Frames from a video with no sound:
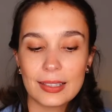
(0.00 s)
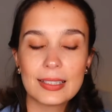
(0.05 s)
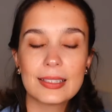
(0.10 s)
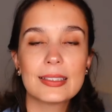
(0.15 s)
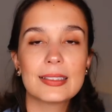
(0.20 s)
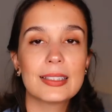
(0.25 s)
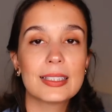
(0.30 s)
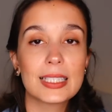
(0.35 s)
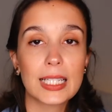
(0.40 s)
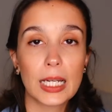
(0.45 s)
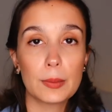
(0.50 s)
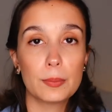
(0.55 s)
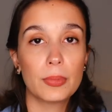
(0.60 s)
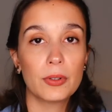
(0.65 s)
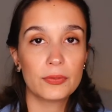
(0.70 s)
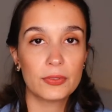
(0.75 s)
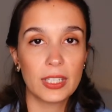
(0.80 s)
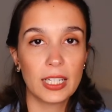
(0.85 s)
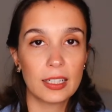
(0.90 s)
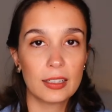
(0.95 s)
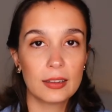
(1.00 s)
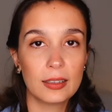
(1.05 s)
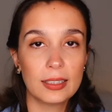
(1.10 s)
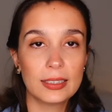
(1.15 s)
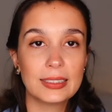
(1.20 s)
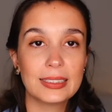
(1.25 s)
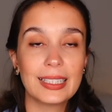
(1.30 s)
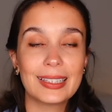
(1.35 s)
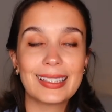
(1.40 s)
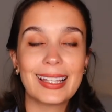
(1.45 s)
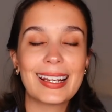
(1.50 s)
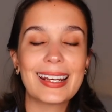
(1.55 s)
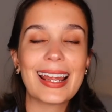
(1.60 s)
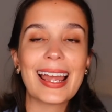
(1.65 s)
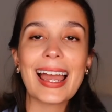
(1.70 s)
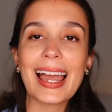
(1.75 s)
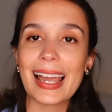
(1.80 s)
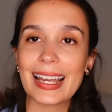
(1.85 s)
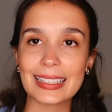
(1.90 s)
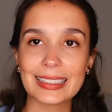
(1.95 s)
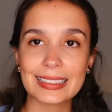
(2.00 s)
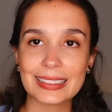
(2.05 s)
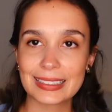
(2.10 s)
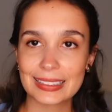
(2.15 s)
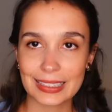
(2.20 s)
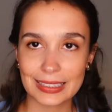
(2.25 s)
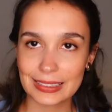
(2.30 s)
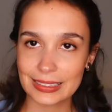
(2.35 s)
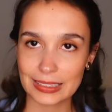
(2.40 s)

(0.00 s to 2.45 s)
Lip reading: this is the type of necklace that adds